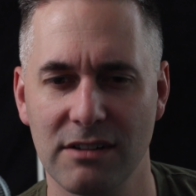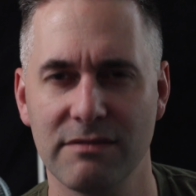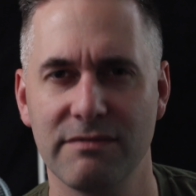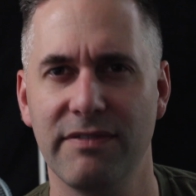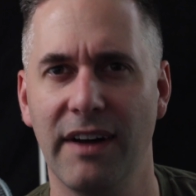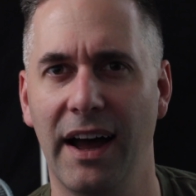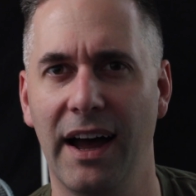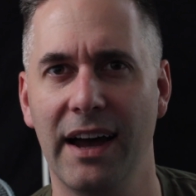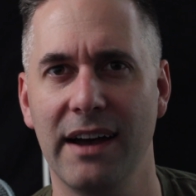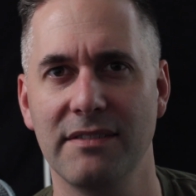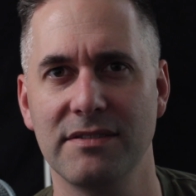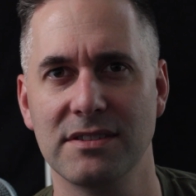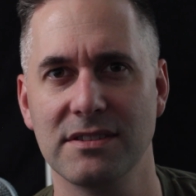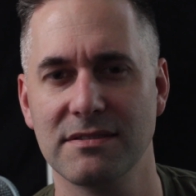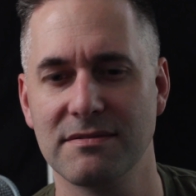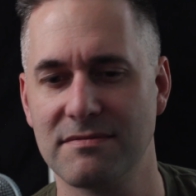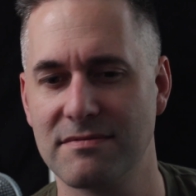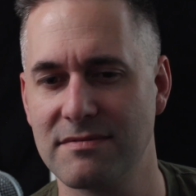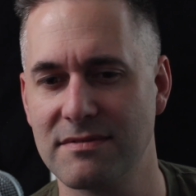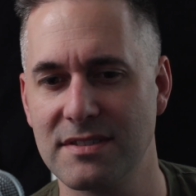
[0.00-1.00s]
5
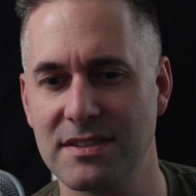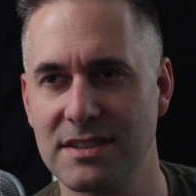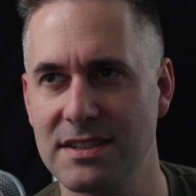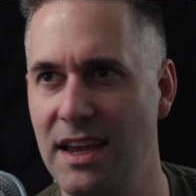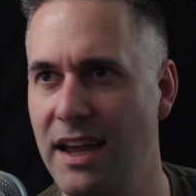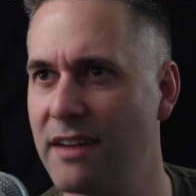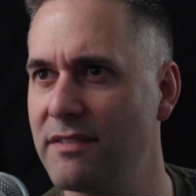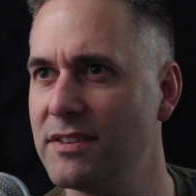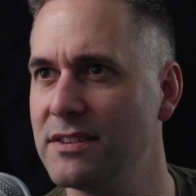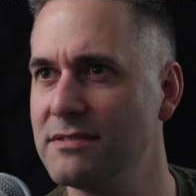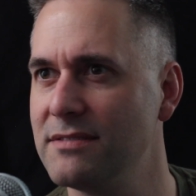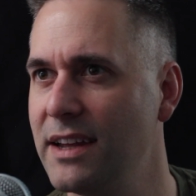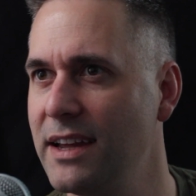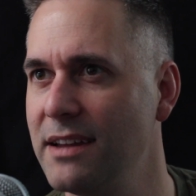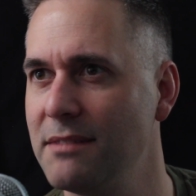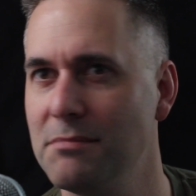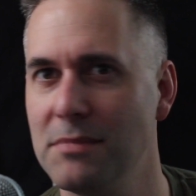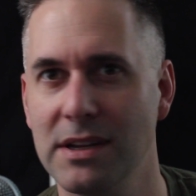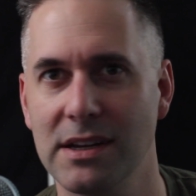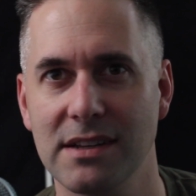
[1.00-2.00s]
to 7,
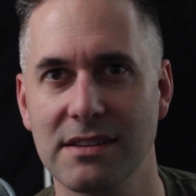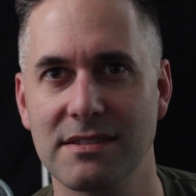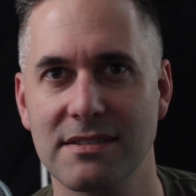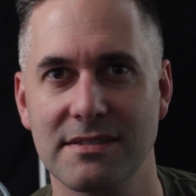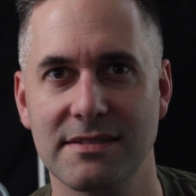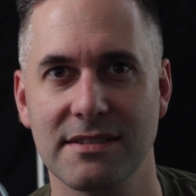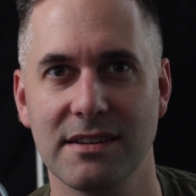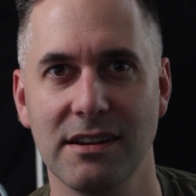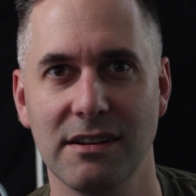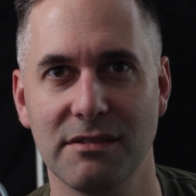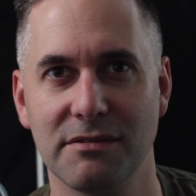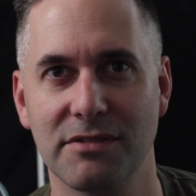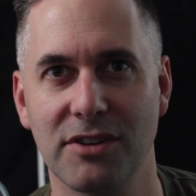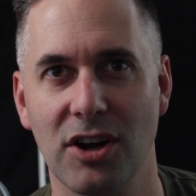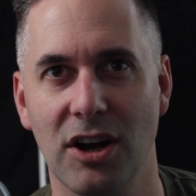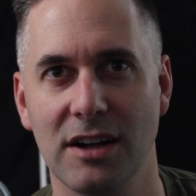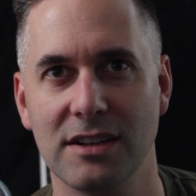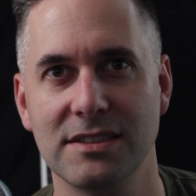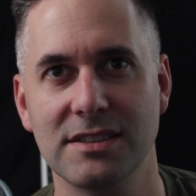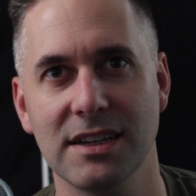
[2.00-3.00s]
8 minutes of
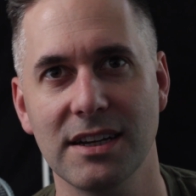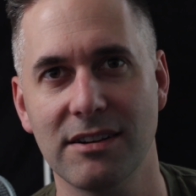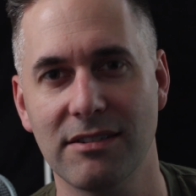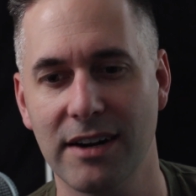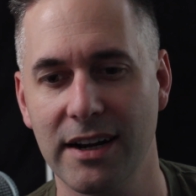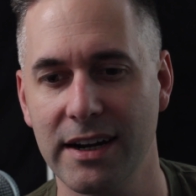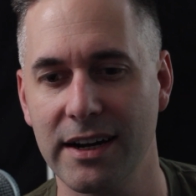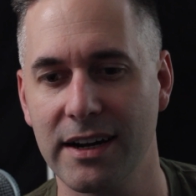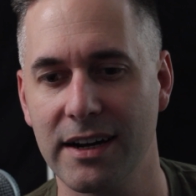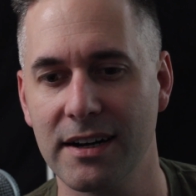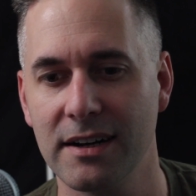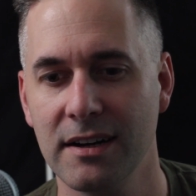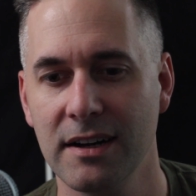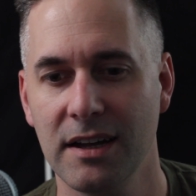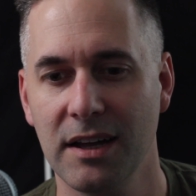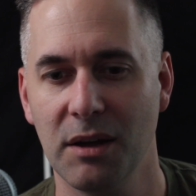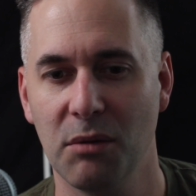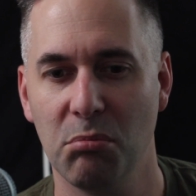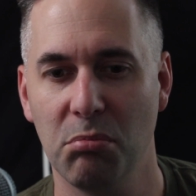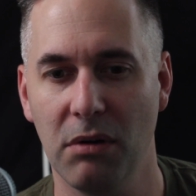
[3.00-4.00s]
content right here,
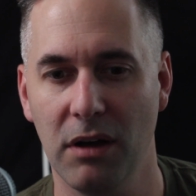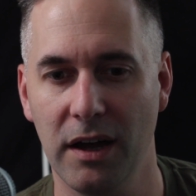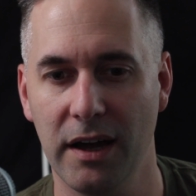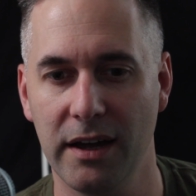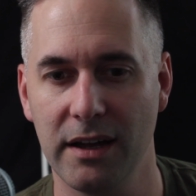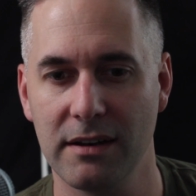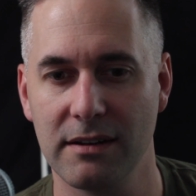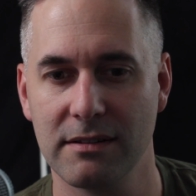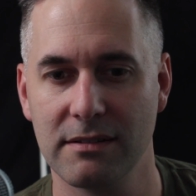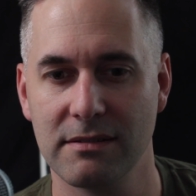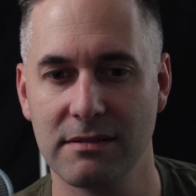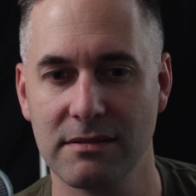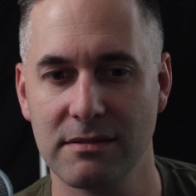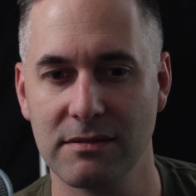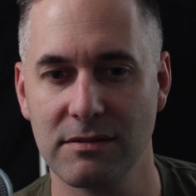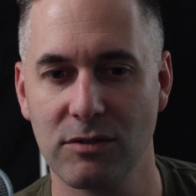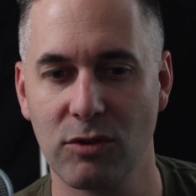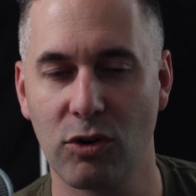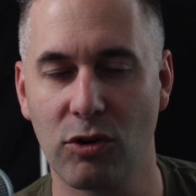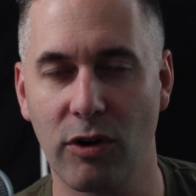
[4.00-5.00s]
but
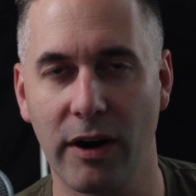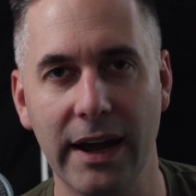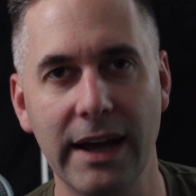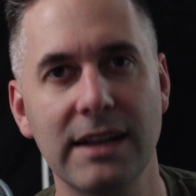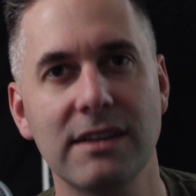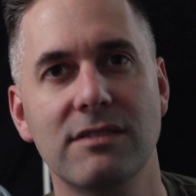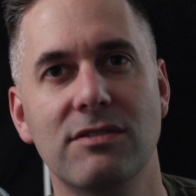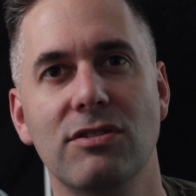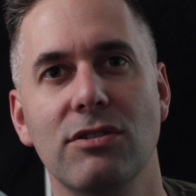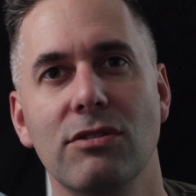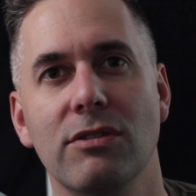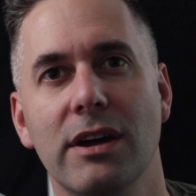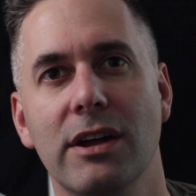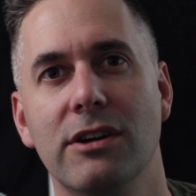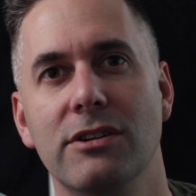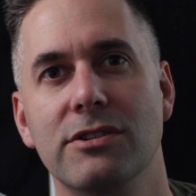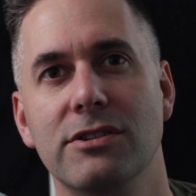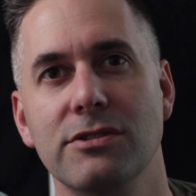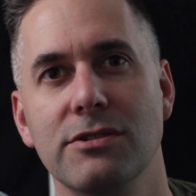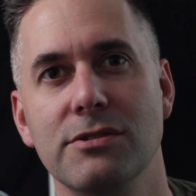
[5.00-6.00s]
great to
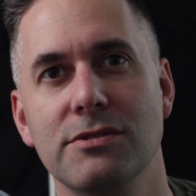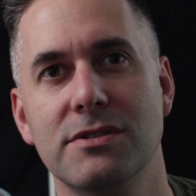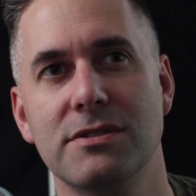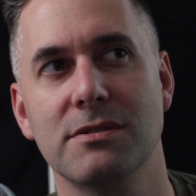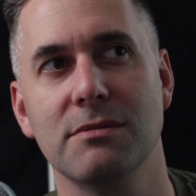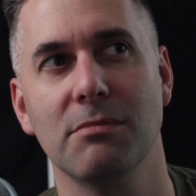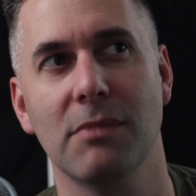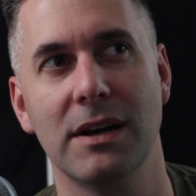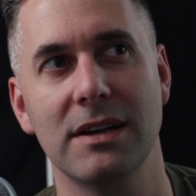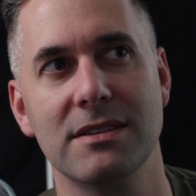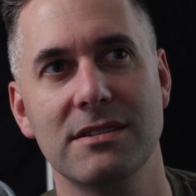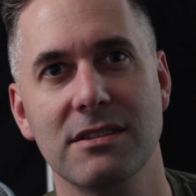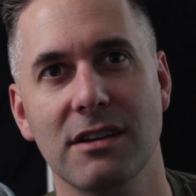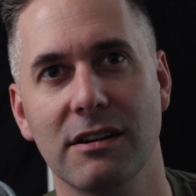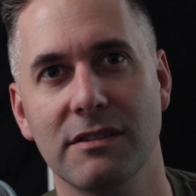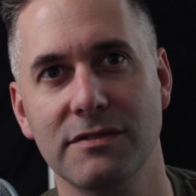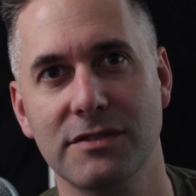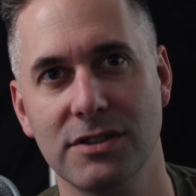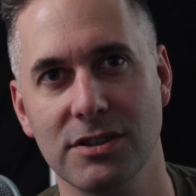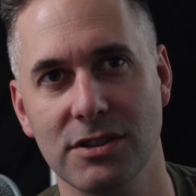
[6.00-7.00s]
introduce
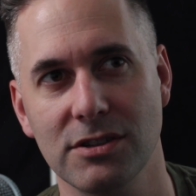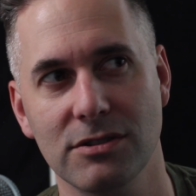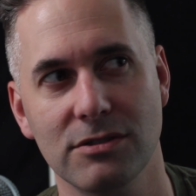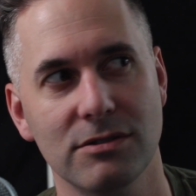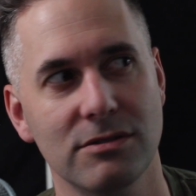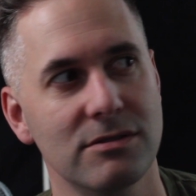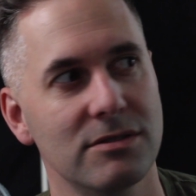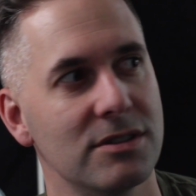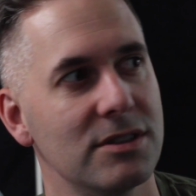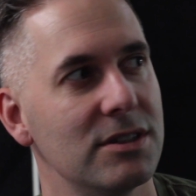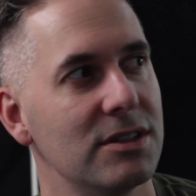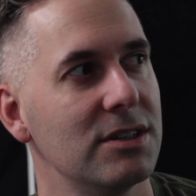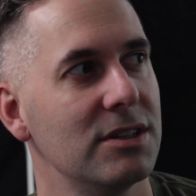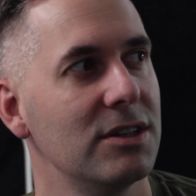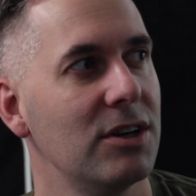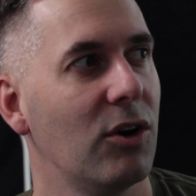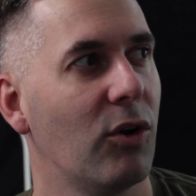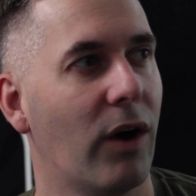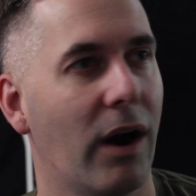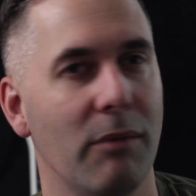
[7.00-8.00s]
myself to you,
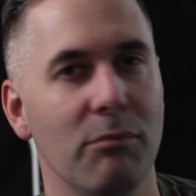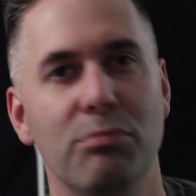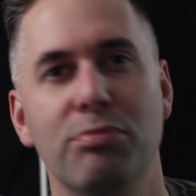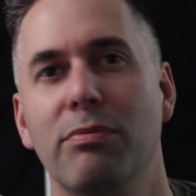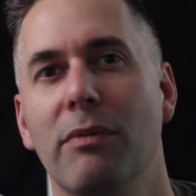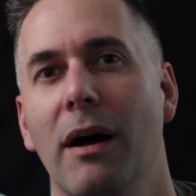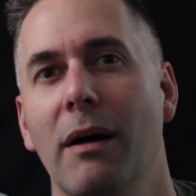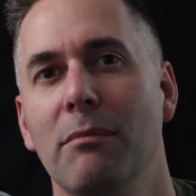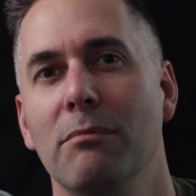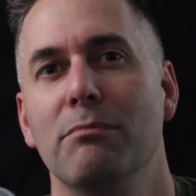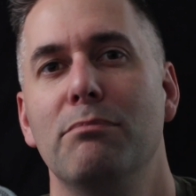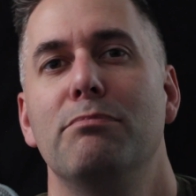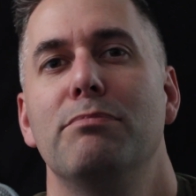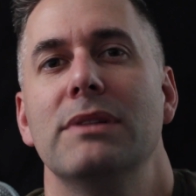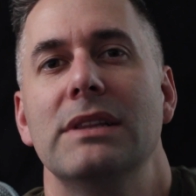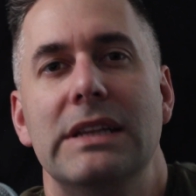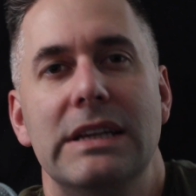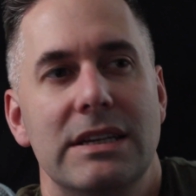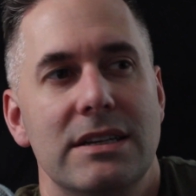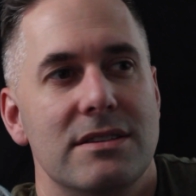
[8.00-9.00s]
or I'm
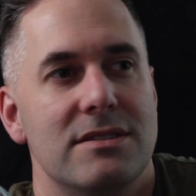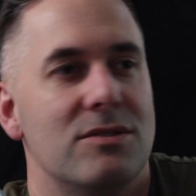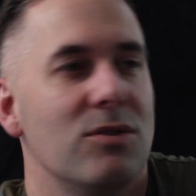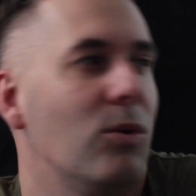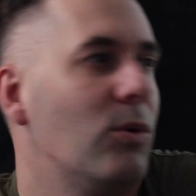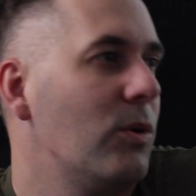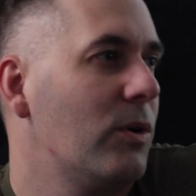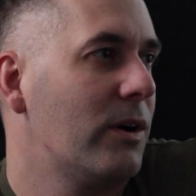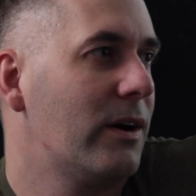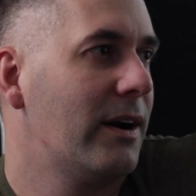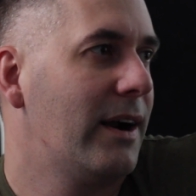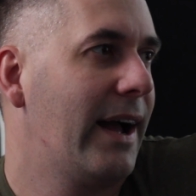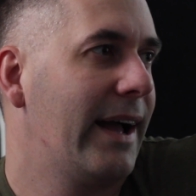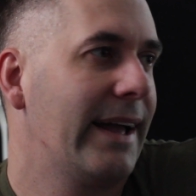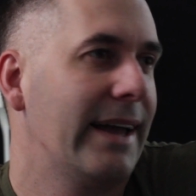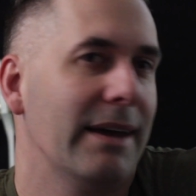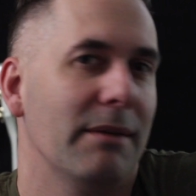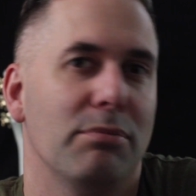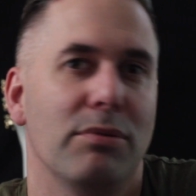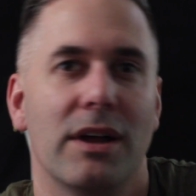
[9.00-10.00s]
pleased, or I
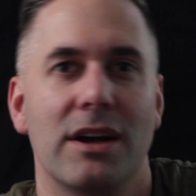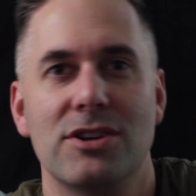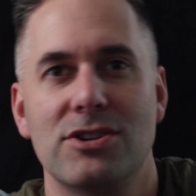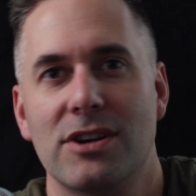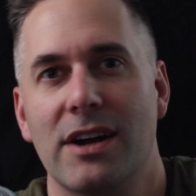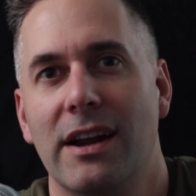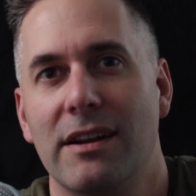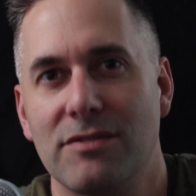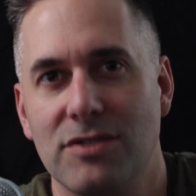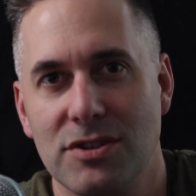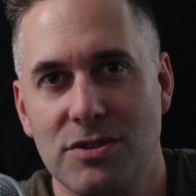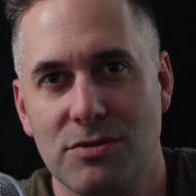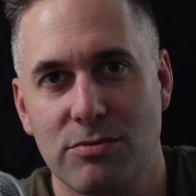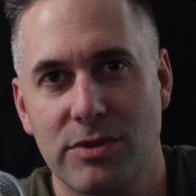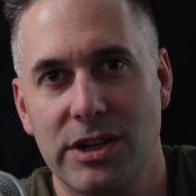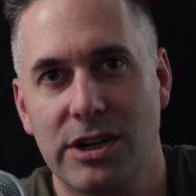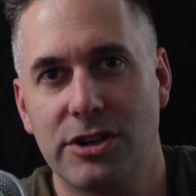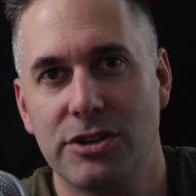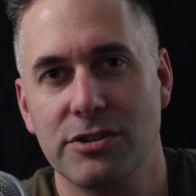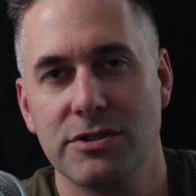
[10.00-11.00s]
get pleasure out of just
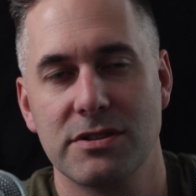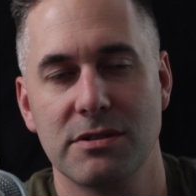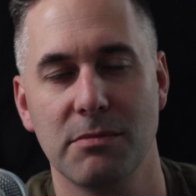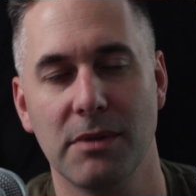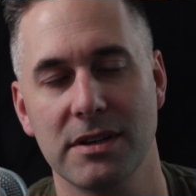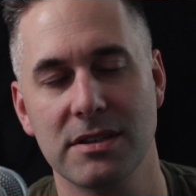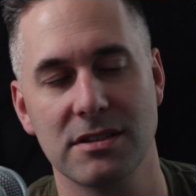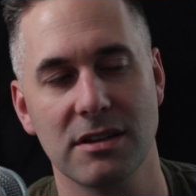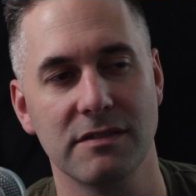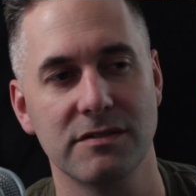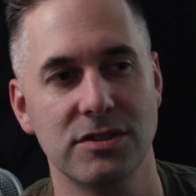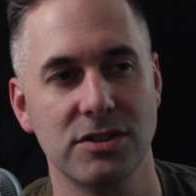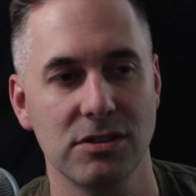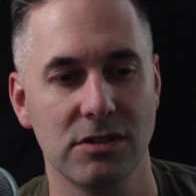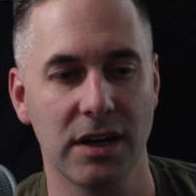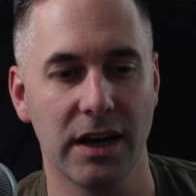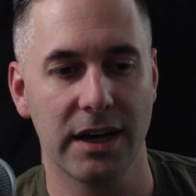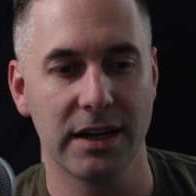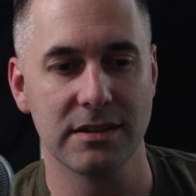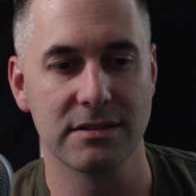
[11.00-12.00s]
reintroducing myself to you
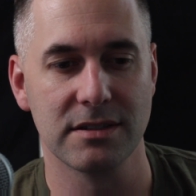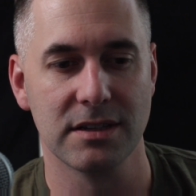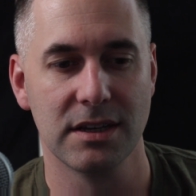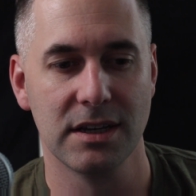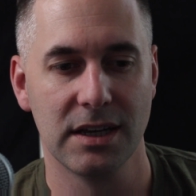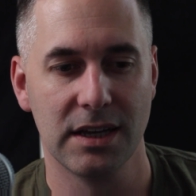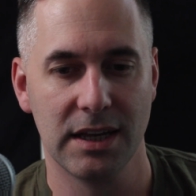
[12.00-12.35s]
guys.